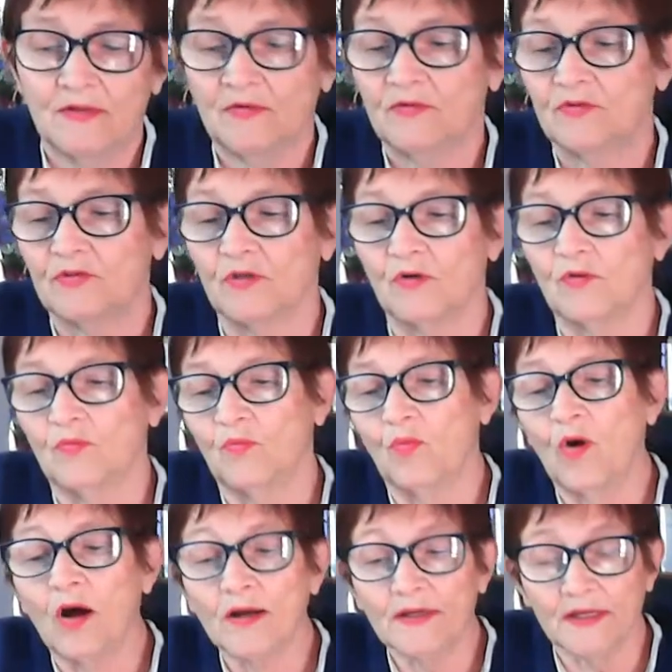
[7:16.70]
So,
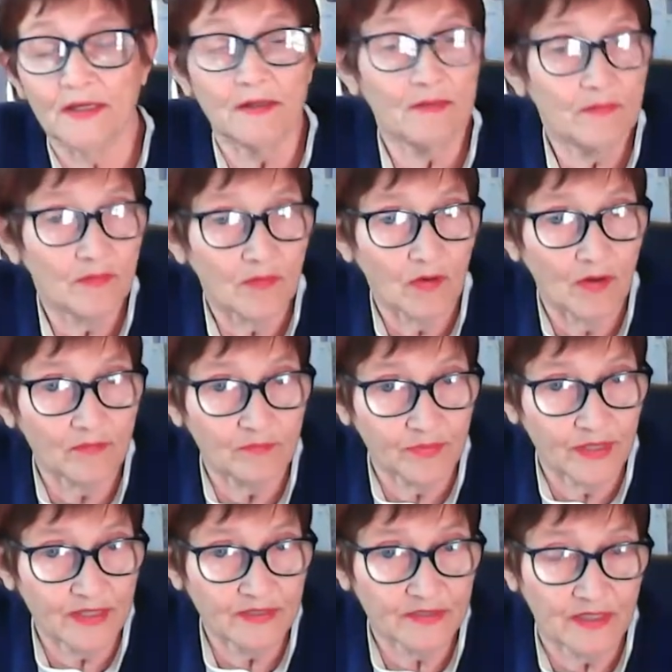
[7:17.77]
walking on
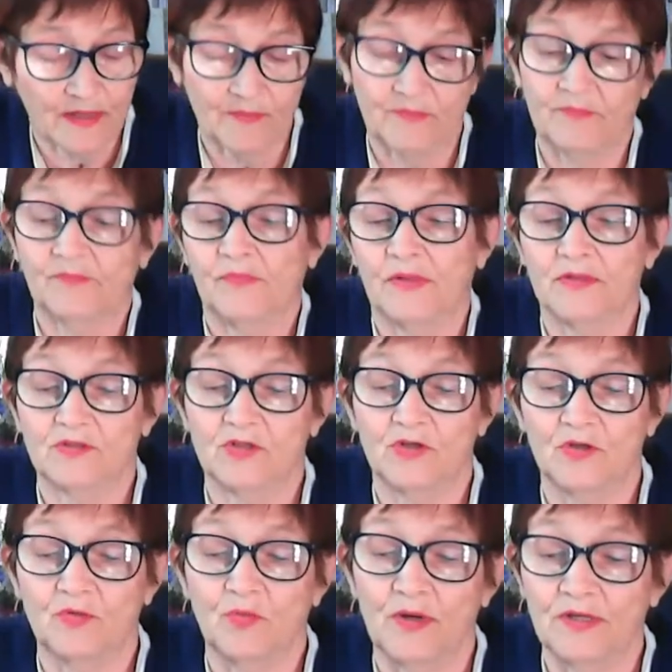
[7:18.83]
break time is a
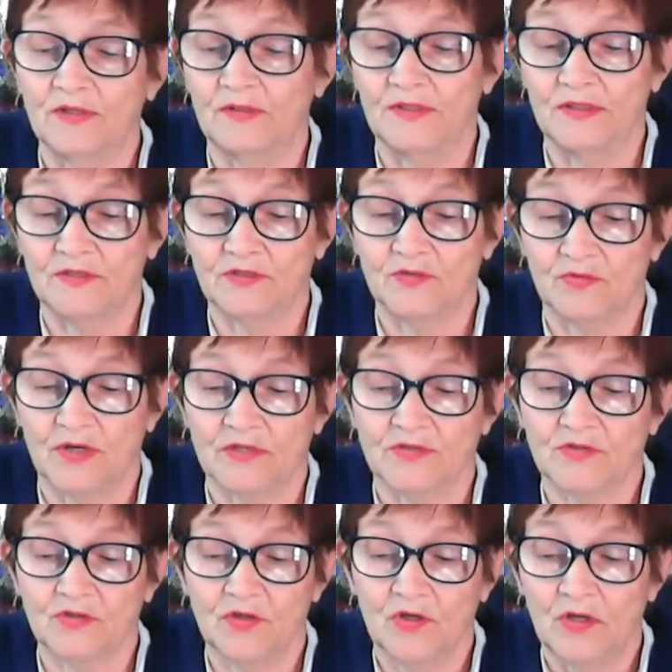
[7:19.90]
good way to de
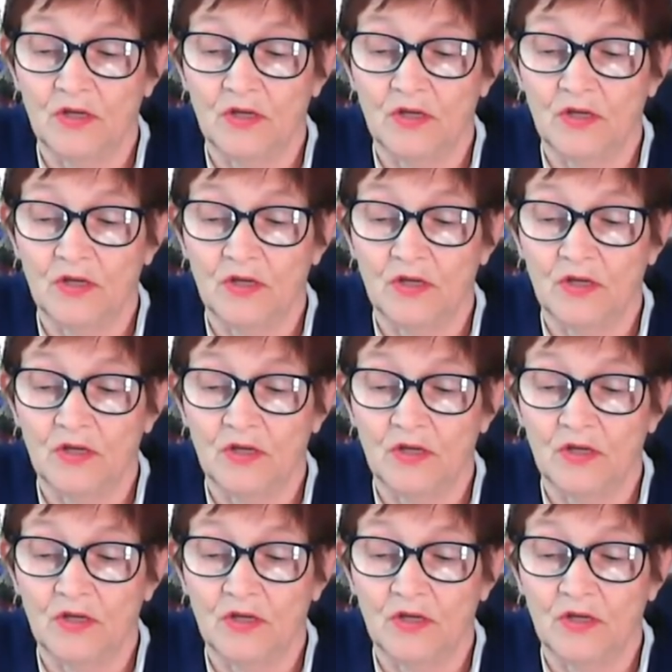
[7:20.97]
stress.